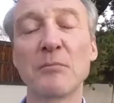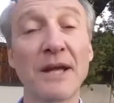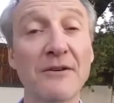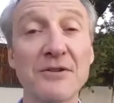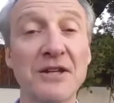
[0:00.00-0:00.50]

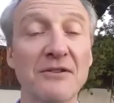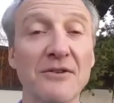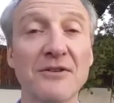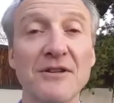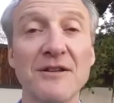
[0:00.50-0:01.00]
Blair
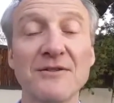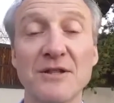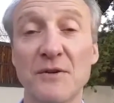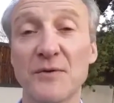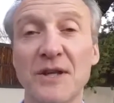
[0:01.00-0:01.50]
Singer
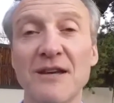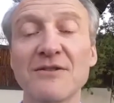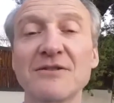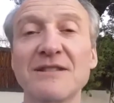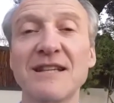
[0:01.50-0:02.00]

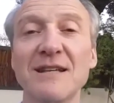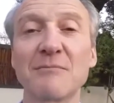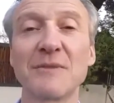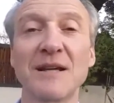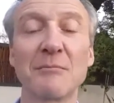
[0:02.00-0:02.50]
certification
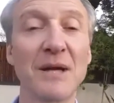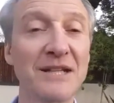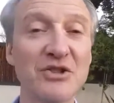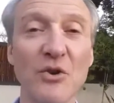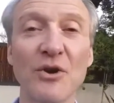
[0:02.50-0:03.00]
team.
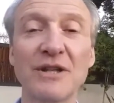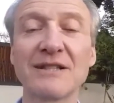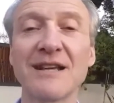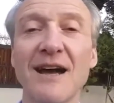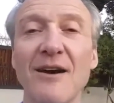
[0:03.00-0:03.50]
Many
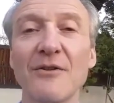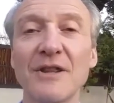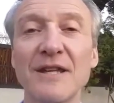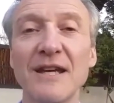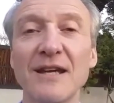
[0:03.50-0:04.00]
joined now,
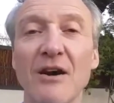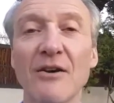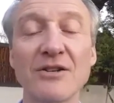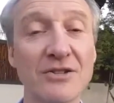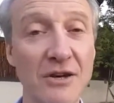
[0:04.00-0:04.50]
and they
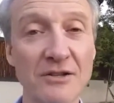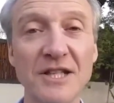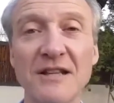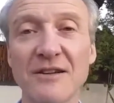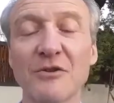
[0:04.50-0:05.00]
are
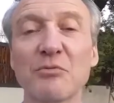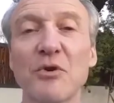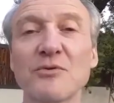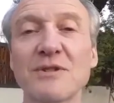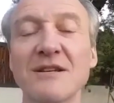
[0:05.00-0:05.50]
starting their
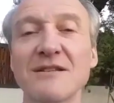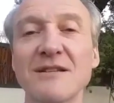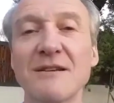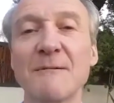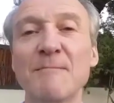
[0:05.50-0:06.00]

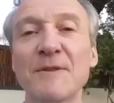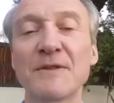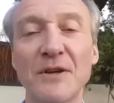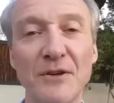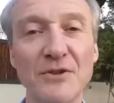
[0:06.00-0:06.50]
process,
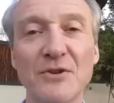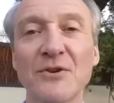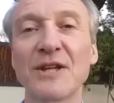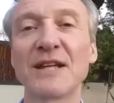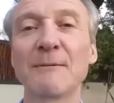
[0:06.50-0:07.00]
their
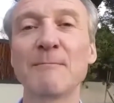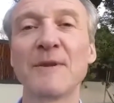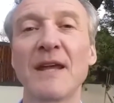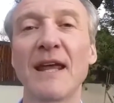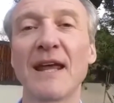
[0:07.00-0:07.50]
journey,
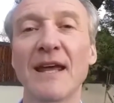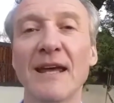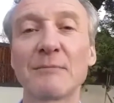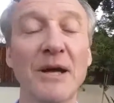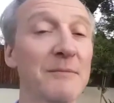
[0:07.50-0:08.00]

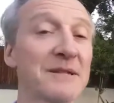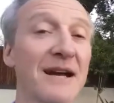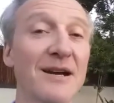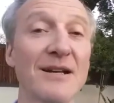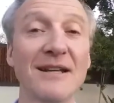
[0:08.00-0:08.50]
and perhaps
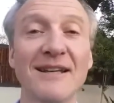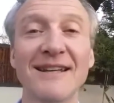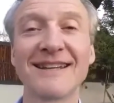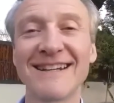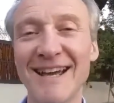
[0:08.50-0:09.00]
I
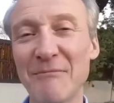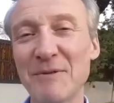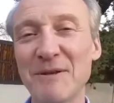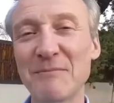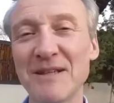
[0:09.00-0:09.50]
can help
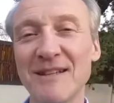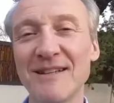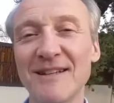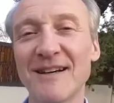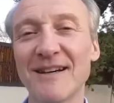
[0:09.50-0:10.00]
them
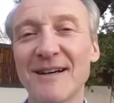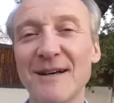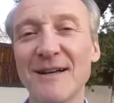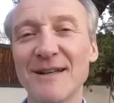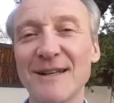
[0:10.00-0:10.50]

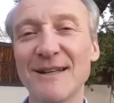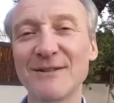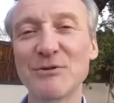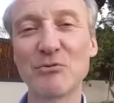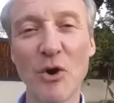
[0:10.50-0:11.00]

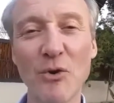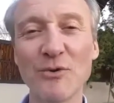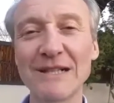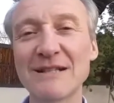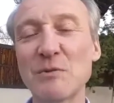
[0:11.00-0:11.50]
to
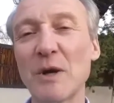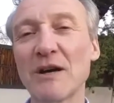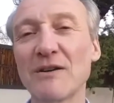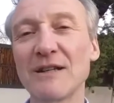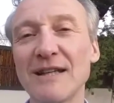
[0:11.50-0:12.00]
grow as
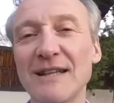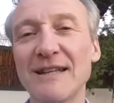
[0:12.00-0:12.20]
well,